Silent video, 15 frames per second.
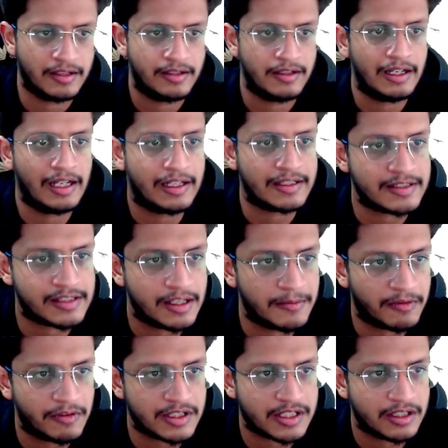I'll ask the same
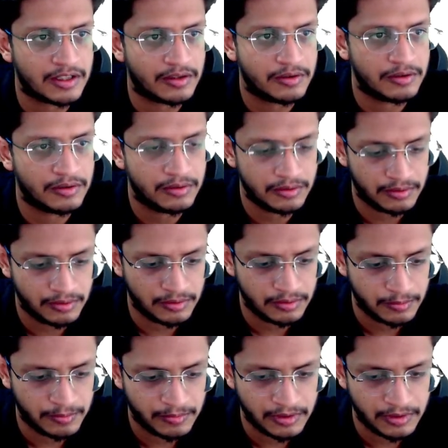question to